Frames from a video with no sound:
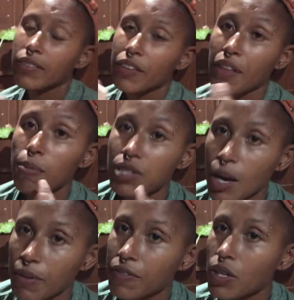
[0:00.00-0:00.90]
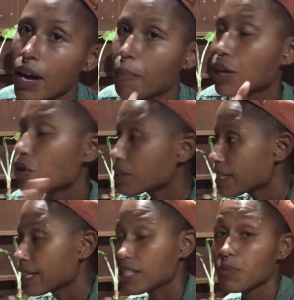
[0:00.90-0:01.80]
a thumbs up. If you like my
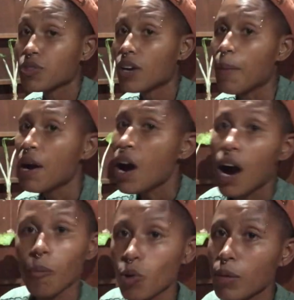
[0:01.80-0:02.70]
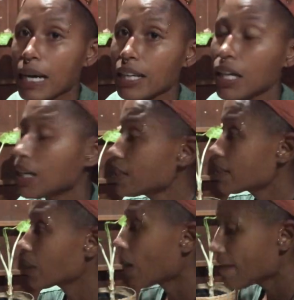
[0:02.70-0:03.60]
content, subscribe. I'm all about the holistic life,